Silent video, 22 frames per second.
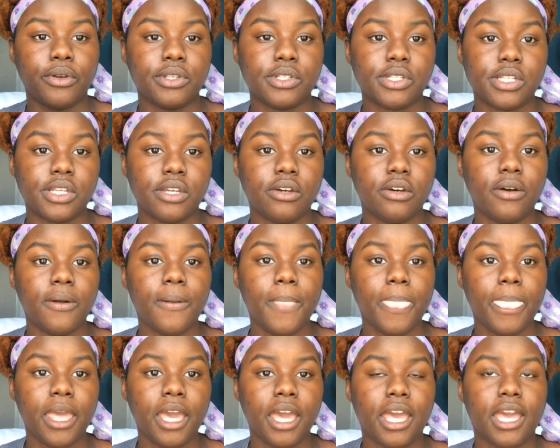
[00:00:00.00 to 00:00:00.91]
Conceal,
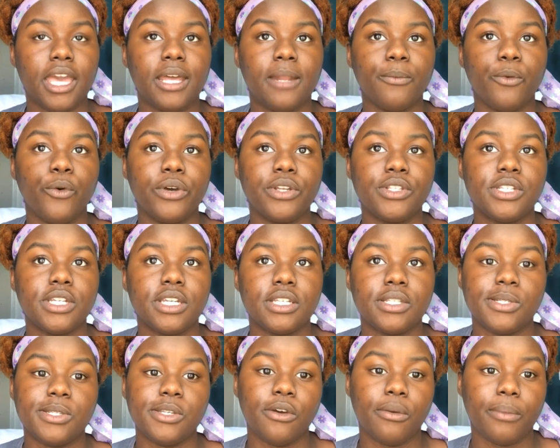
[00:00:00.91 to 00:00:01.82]
and I'm going to
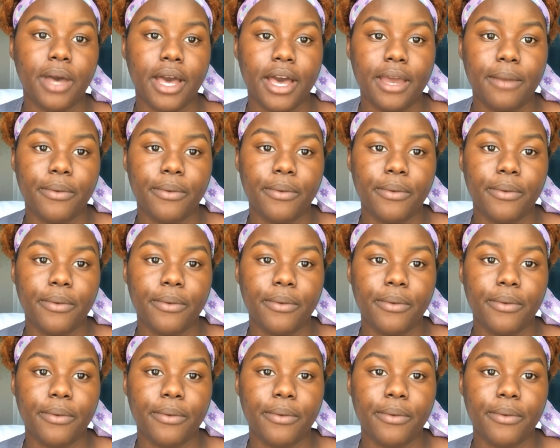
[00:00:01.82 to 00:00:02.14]
conceal my